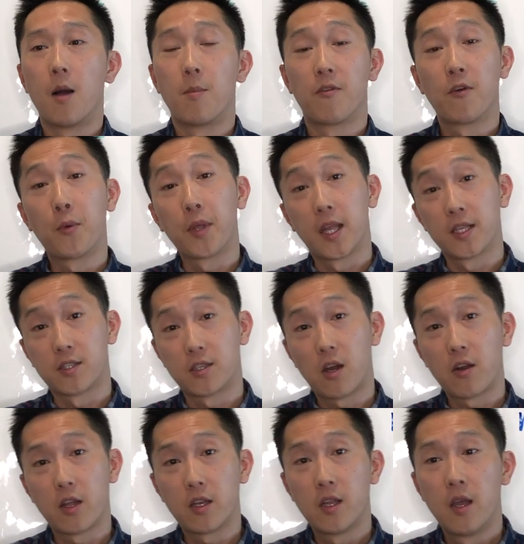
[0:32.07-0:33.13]
Before we get
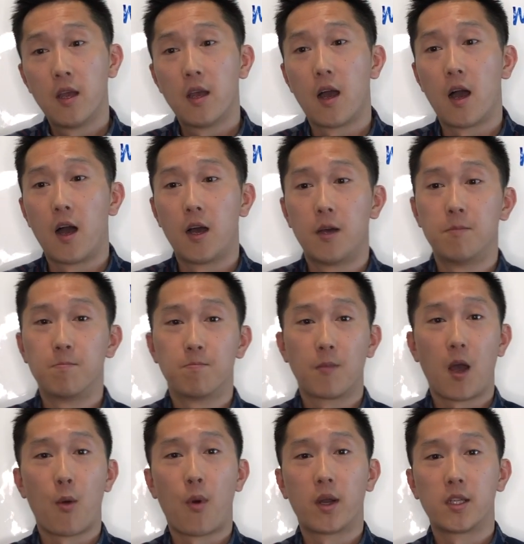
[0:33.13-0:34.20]
started,
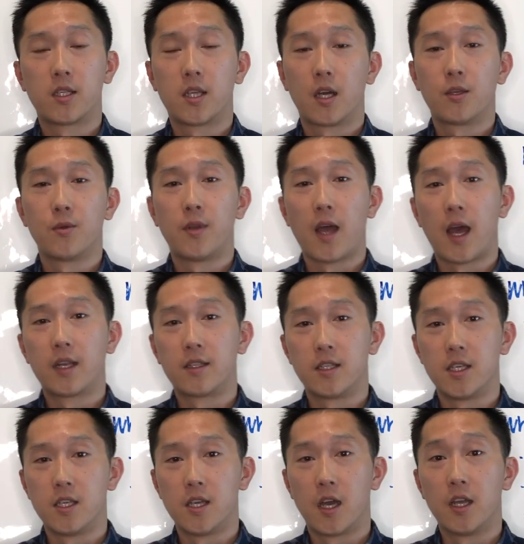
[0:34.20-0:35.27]
I wanted to tell you that
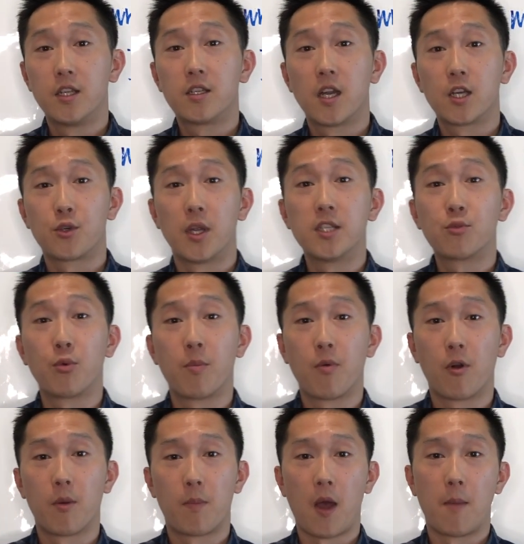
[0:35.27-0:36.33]
the Internet Trends
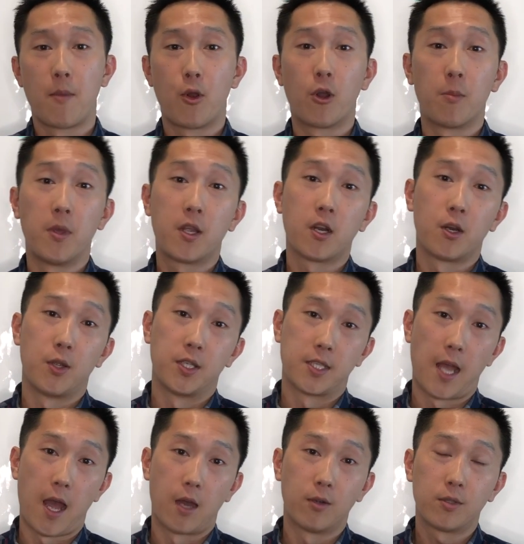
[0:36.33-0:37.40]
report by Mary Meeker
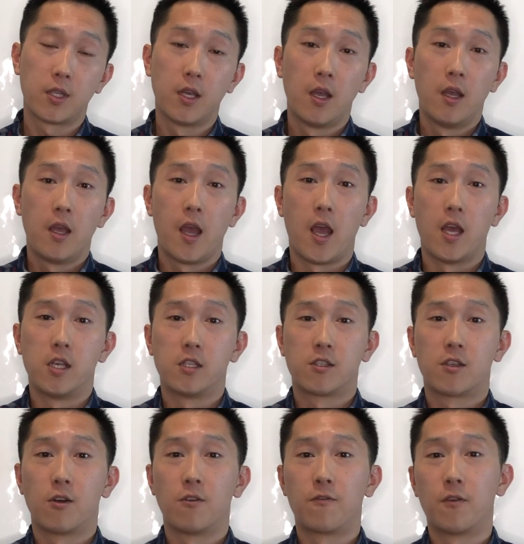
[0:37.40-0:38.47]
is out. And
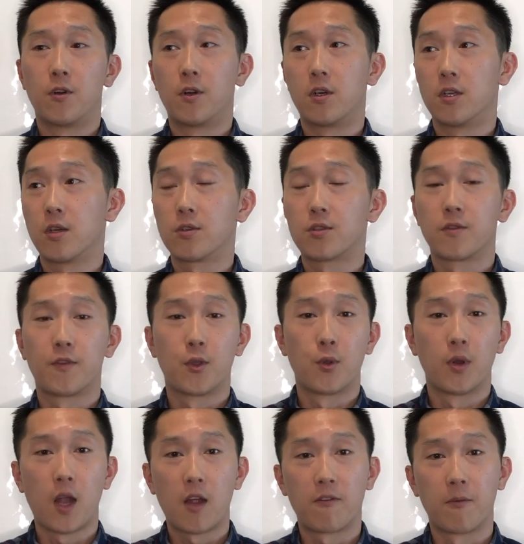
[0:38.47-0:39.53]
so for those of you who
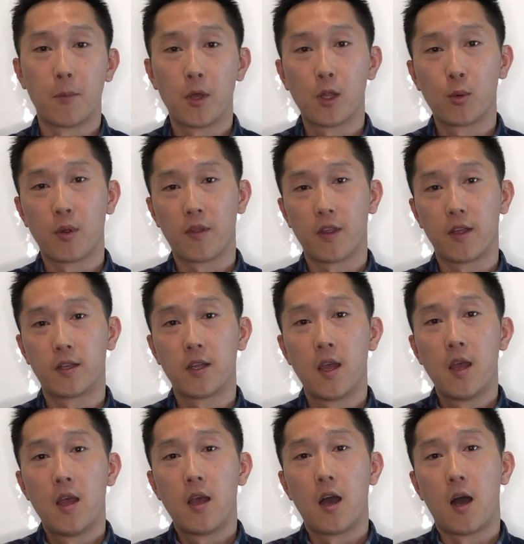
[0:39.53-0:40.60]
are not familiar with it,
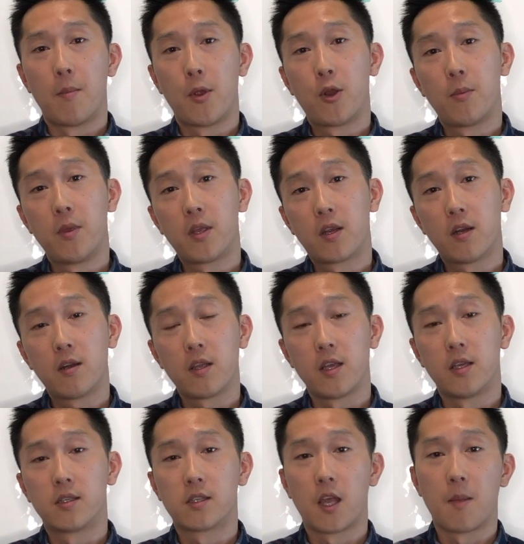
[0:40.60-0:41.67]
Mary Meeker
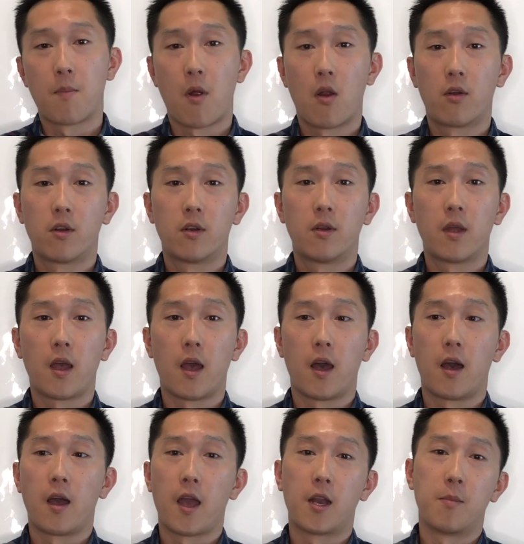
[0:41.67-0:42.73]
is a partner
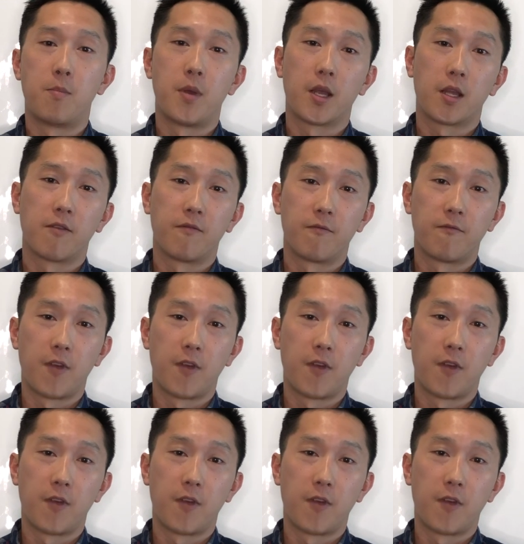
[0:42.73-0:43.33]
at a big